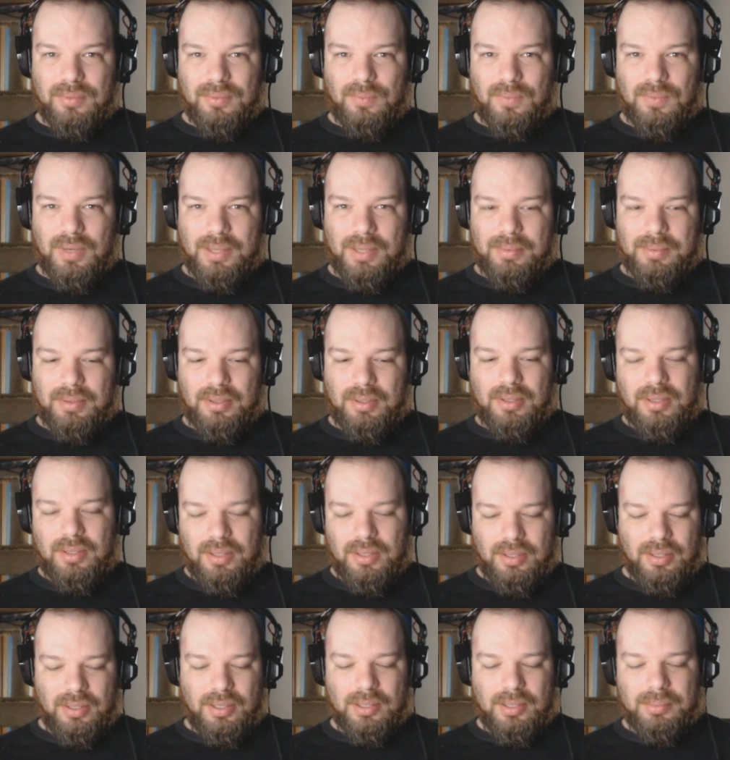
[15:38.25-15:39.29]

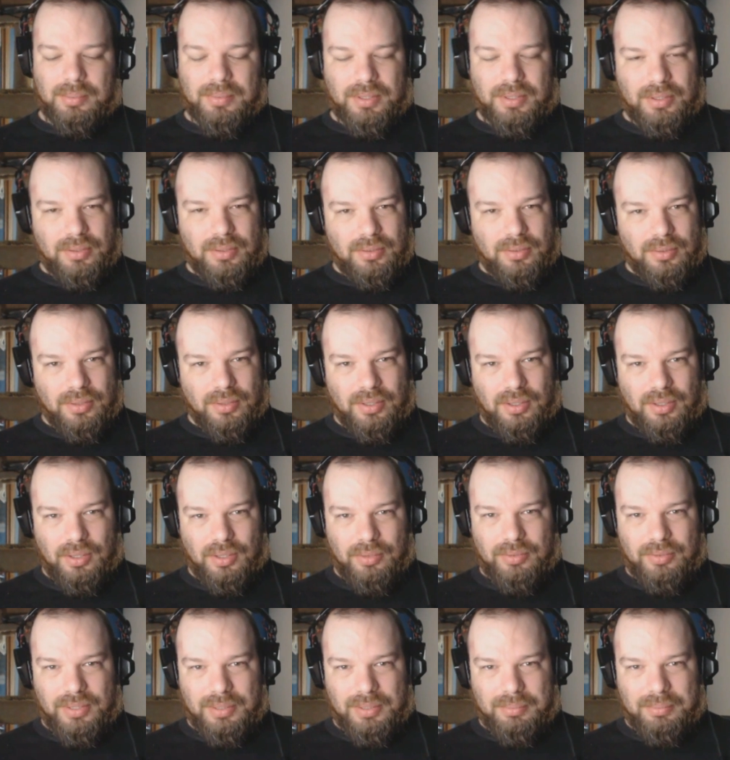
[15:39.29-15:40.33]
armor or
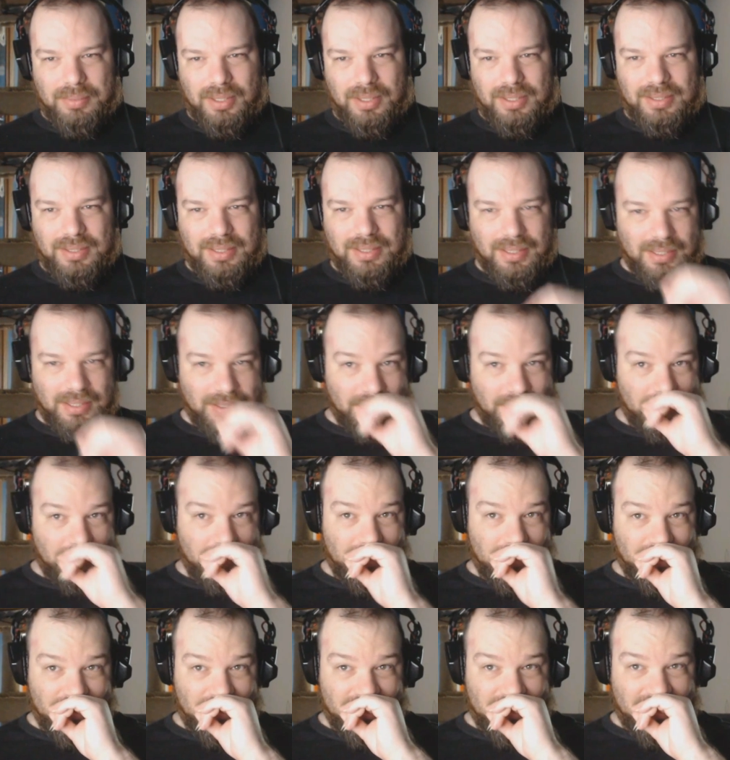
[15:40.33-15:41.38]
clothing mod that I
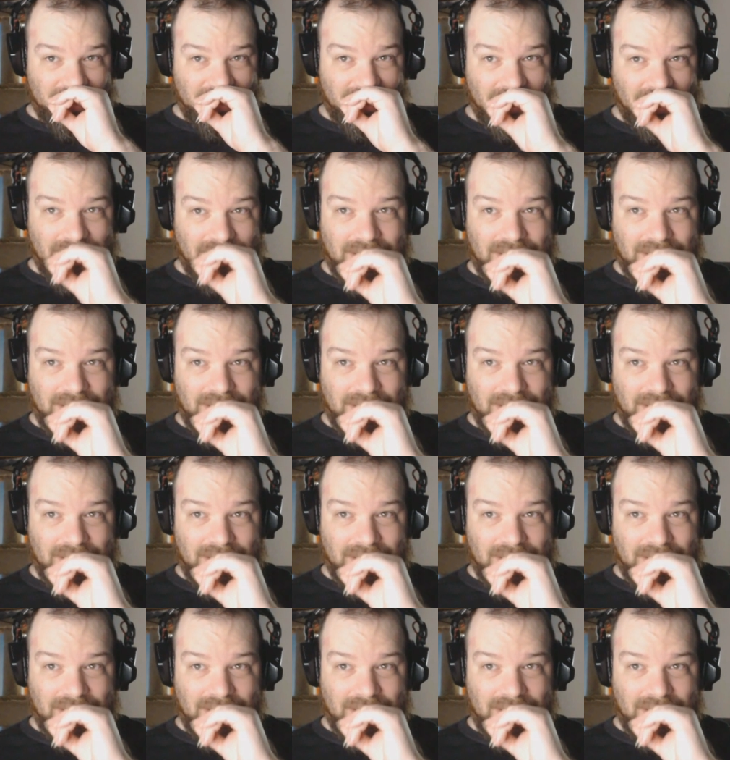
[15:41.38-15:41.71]
use.